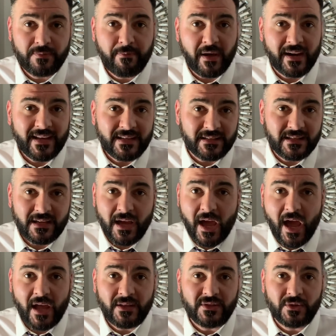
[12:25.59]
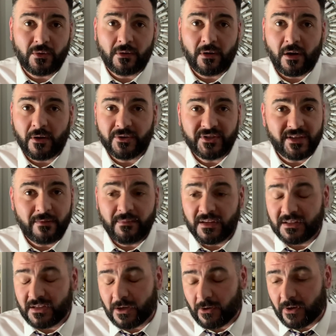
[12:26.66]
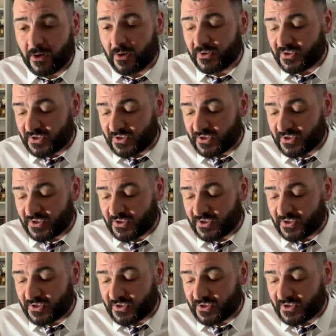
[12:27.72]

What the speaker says: Parisiennes, or Arts and Materials.